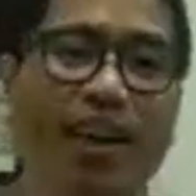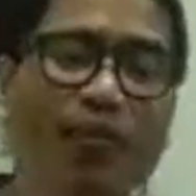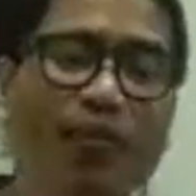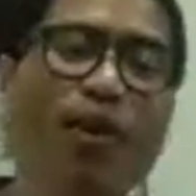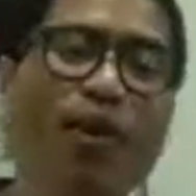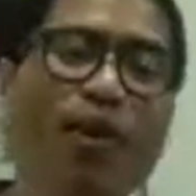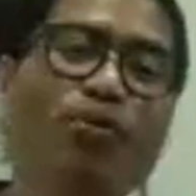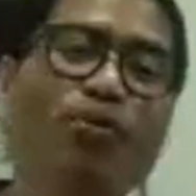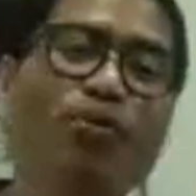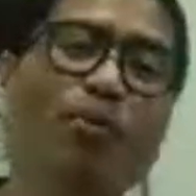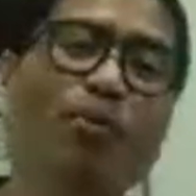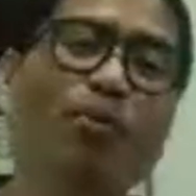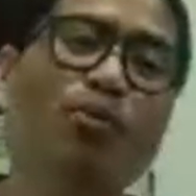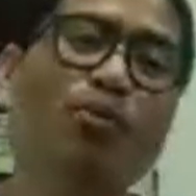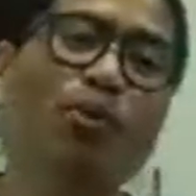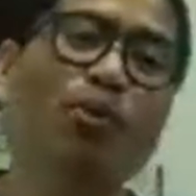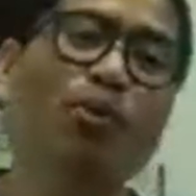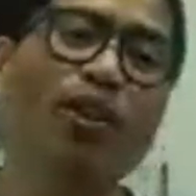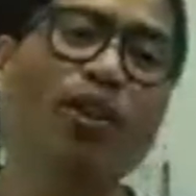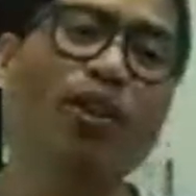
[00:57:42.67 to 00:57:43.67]
if you have so
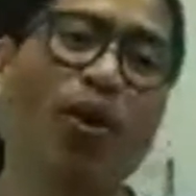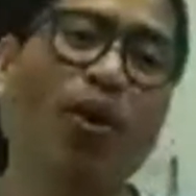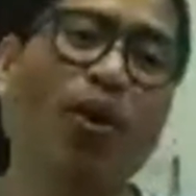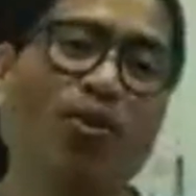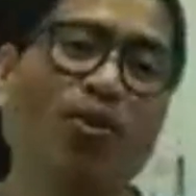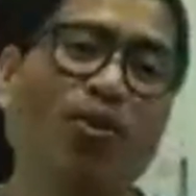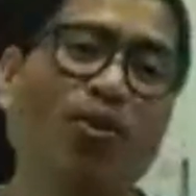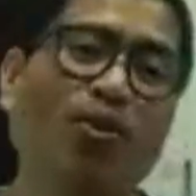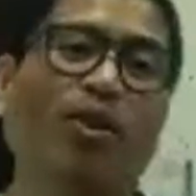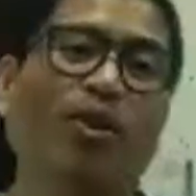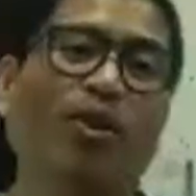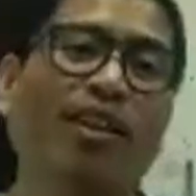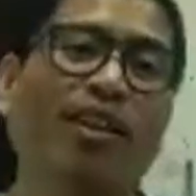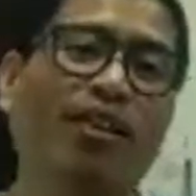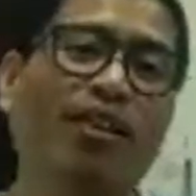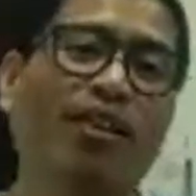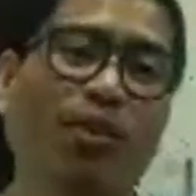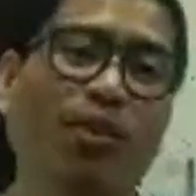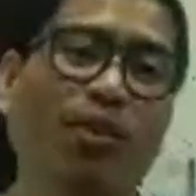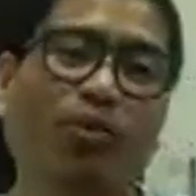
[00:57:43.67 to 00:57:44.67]
much protein also
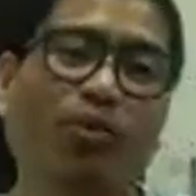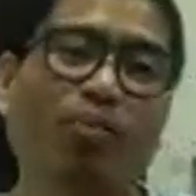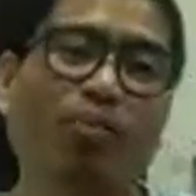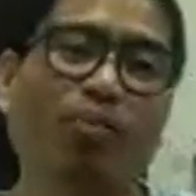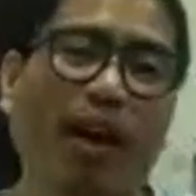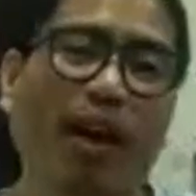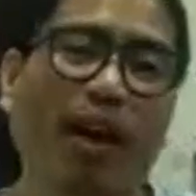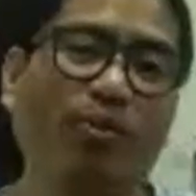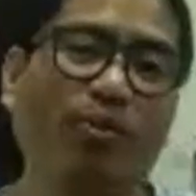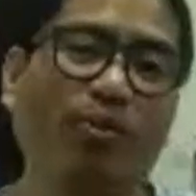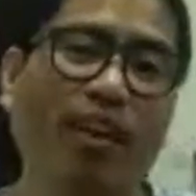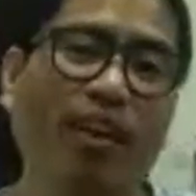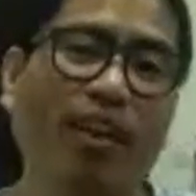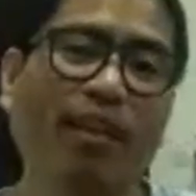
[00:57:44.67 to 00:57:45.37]
then it will combine